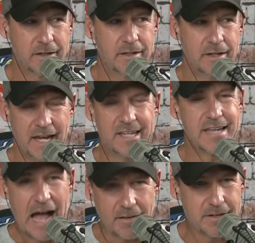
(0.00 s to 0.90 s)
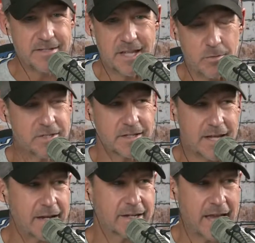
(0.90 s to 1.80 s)
Acknowledge that it was a
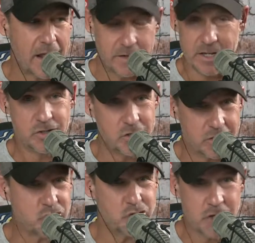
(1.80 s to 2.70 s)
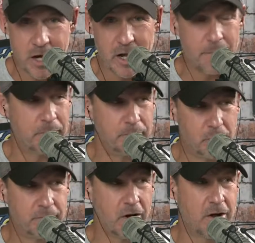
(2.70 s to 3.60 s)
technicality and just shut up and
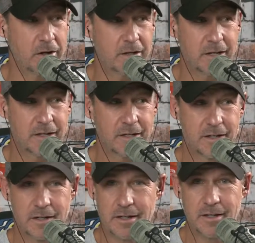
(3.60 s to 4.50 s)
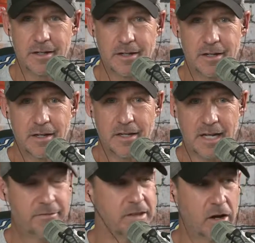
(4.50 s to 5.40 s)
move on.
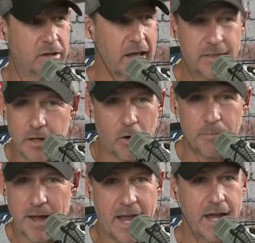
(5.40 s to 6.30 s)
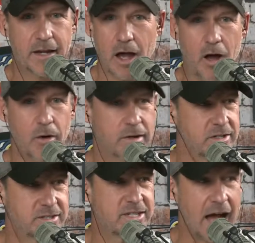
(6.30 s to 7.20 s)
Let the old man go and
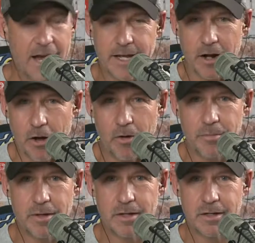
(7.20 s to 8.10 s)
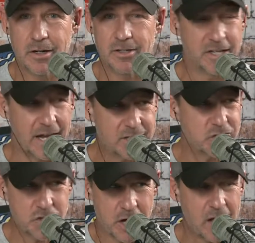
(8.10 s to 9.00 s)
just die at home. Could you not just
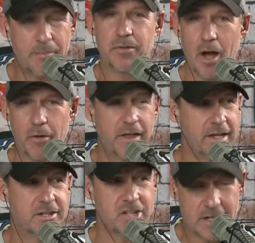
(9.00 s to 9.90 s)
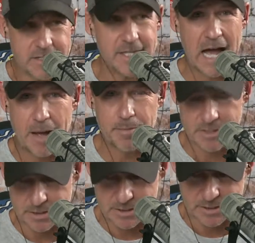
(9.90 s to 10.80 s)
shut up? No, they did just the opposite.